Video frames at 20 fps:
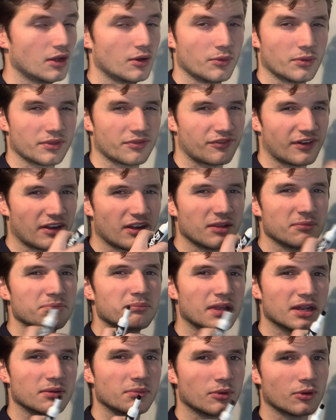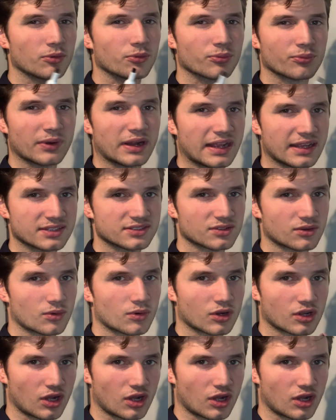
with very minimal risk or